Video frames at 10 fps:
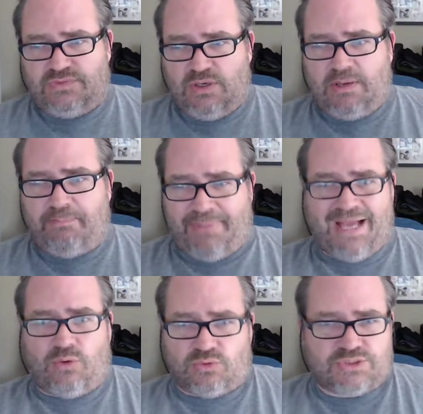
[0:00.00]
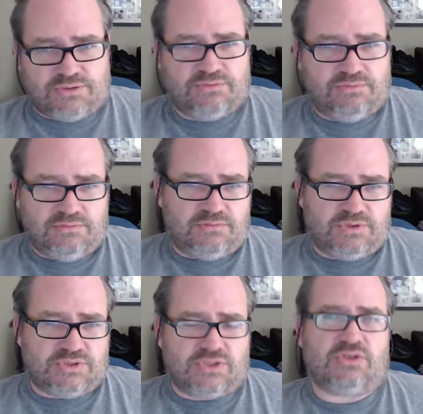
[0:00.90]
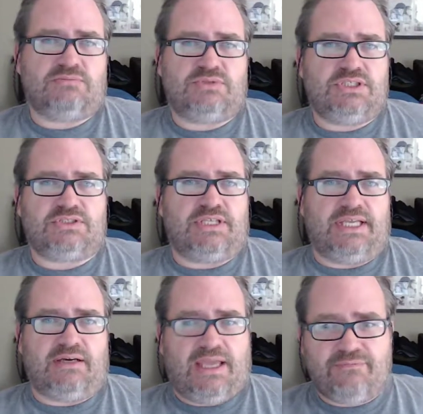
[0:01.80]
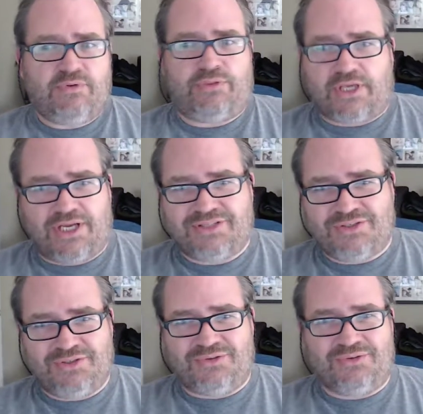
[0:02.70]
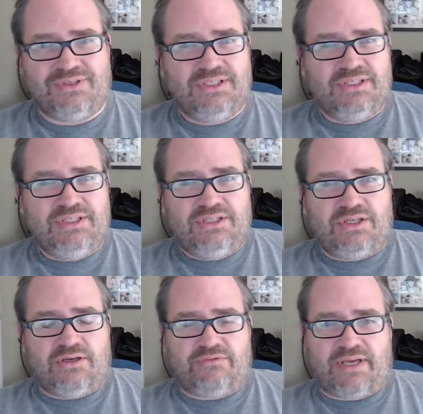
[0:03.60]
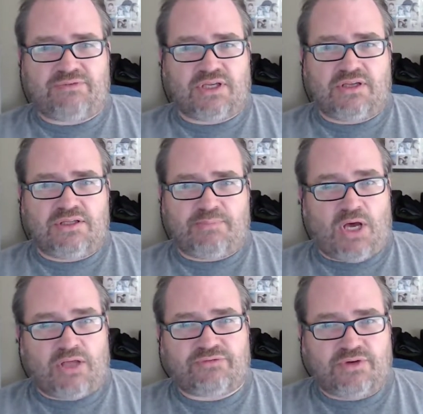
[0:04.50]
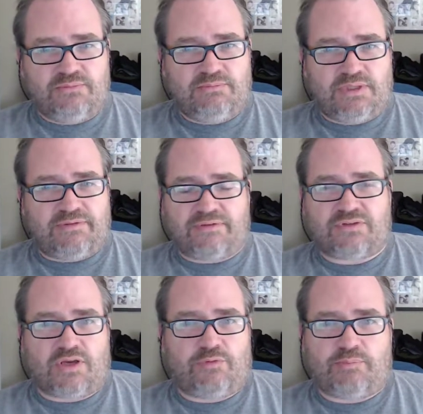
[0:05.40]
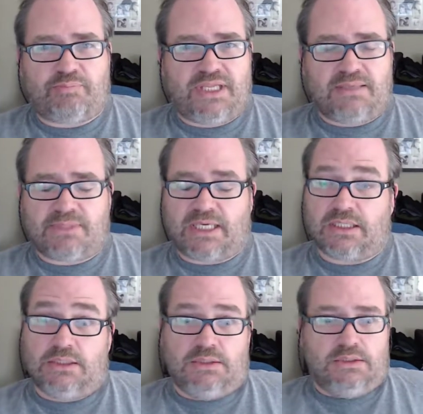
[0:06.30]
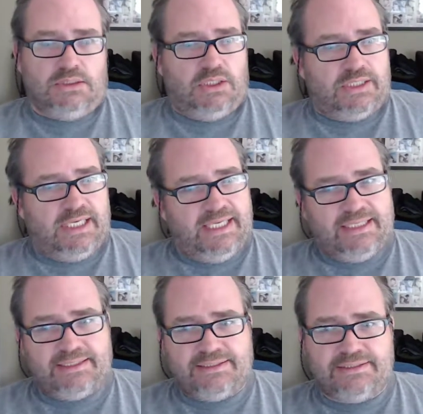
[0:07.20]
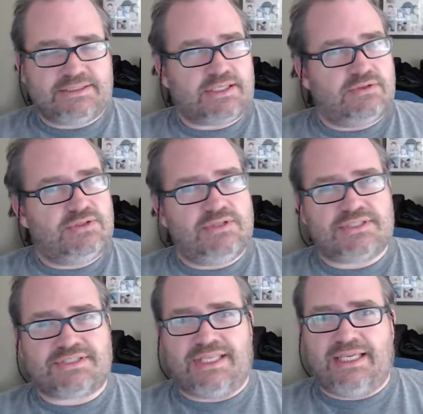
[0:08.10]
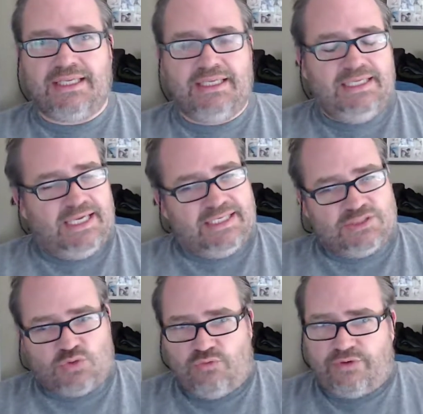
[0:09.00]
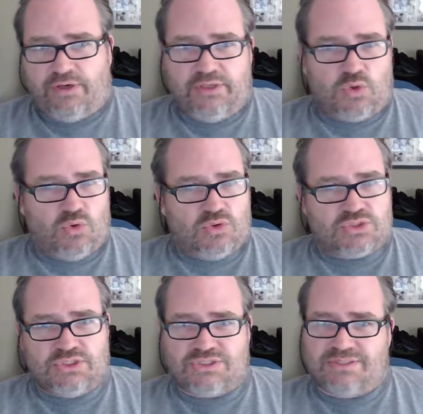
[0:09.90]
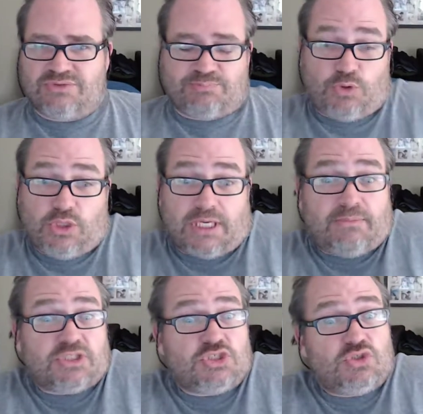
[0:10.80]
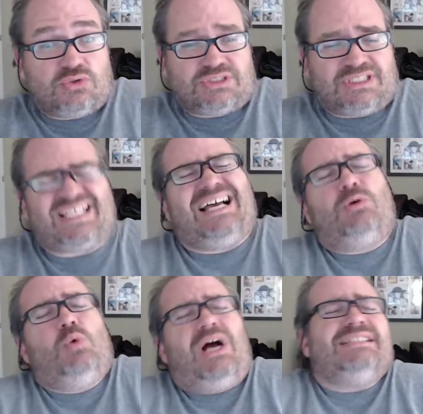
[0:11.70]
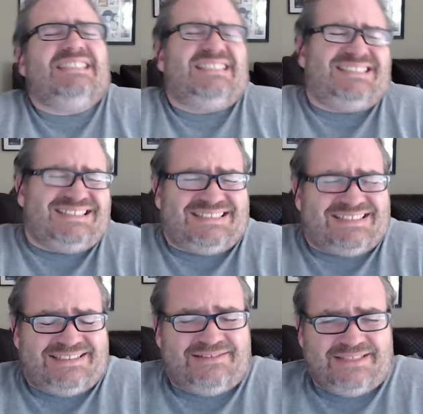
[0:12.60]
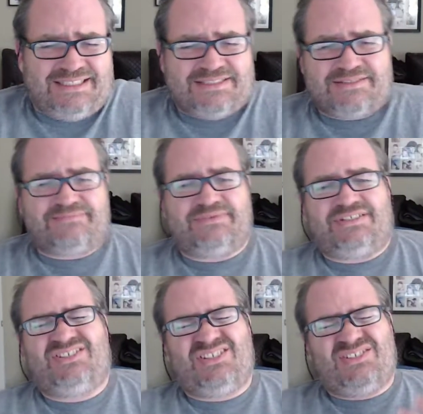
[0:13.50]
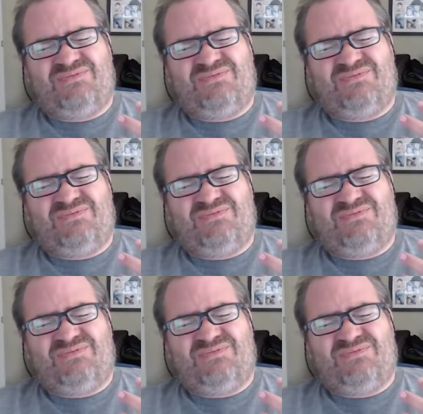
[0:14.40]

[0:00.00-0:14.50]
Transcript: about the circumcision now. Everything I do. You know, if I have to go to the bathroom, if I have to go for a pee, I'm like, okay, let's go do this thing. And it's all very cautious and just pulling up my shorts, like, oh, ah, ah, you know, and it's, it's just